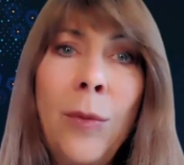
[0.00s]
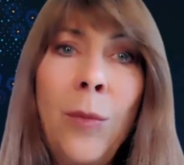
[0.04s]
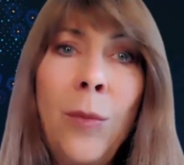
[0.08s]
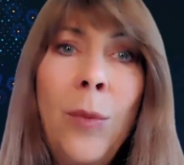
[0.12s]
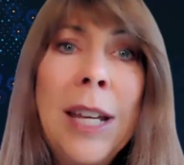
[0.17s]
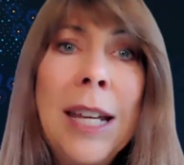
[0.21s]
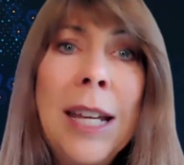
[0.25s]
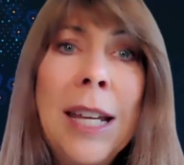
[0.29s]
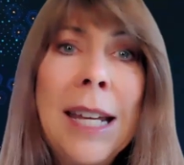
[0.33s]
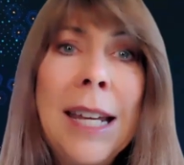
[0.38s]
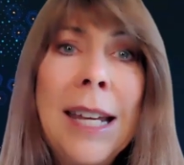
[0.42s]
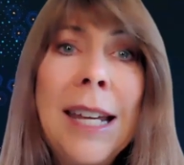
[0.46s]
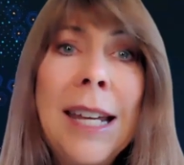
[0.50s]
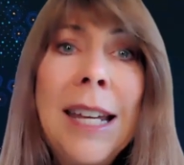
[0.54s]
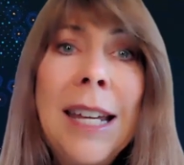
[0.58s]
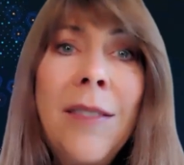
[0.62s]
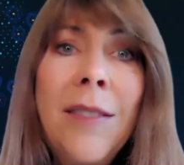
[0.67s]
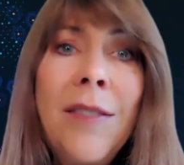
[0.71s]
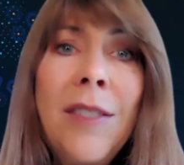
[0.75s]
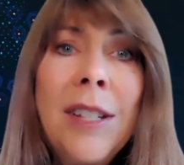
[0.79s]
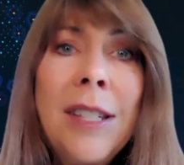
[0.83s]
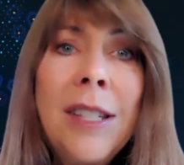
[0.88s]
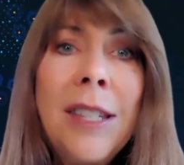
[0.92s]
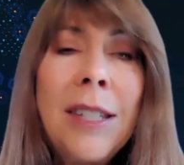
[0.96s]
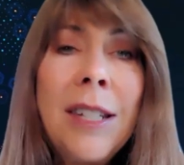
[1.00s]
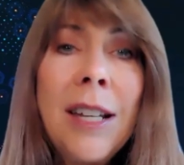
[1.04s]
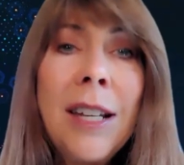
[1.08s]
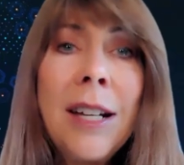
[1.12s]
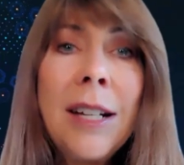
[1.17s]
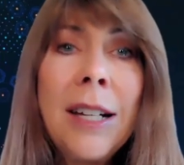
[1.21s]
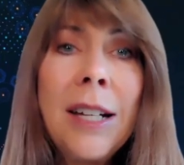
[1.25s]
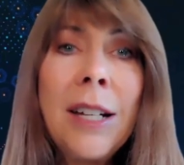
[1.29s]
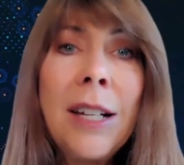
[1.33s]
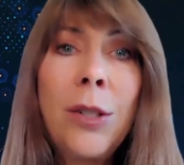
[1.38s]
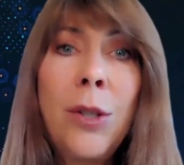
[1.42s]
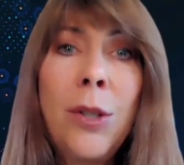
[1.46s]
We even
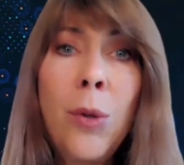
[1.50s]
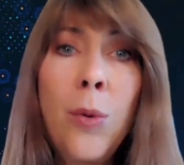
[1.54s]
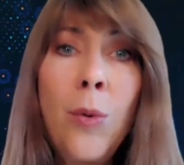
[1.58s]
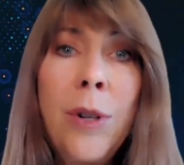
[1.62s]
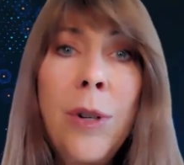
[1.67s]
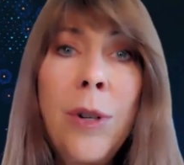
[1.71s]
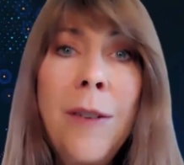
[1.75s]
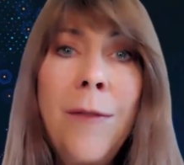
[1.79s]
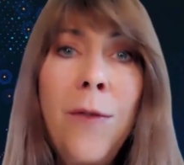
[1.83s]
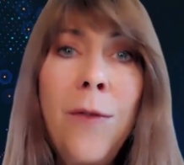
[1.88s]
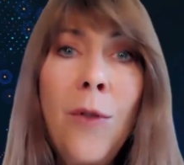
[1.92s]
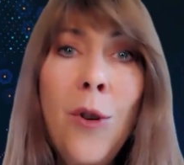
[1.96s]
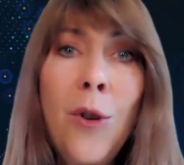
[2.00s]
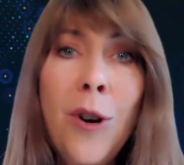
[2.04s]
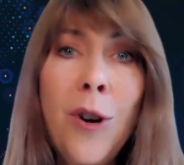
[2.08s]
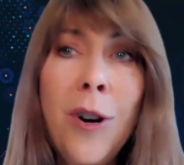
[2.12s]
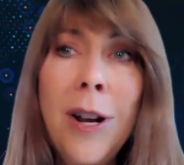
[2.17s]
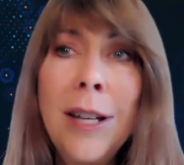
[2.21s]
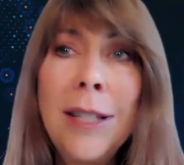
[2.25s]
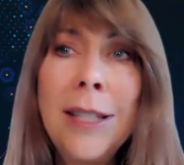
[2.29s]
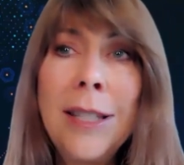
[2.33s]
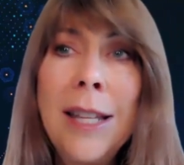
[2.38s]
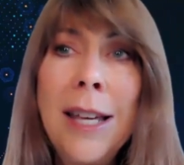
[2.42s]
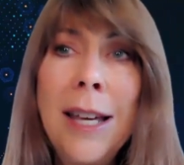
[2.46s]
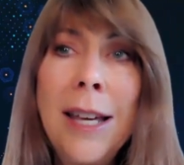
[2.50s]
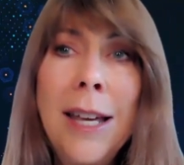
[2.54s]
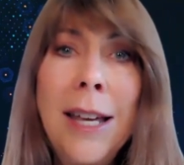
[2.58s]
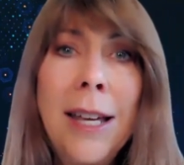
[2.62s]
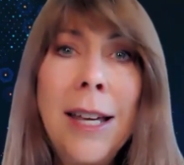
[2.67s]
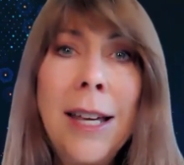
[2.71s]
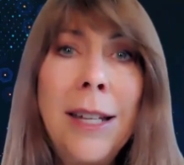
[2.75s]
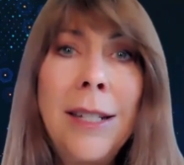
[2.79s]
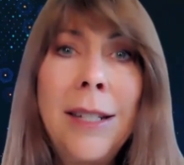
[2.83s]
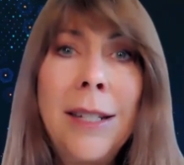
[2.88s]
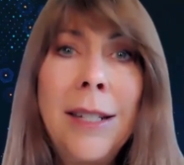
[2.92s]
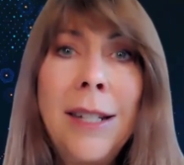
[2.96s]
stuck a 24 on the
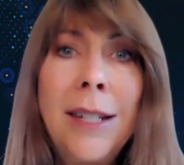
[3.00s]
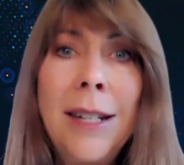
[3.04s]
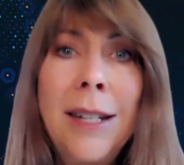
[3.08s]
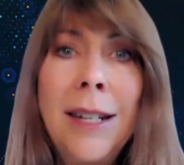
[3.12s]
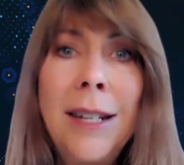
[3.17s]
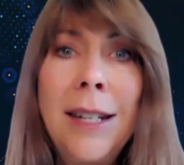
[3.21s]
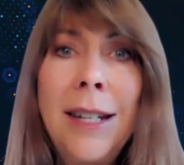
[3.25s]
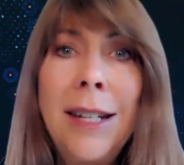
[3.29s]
end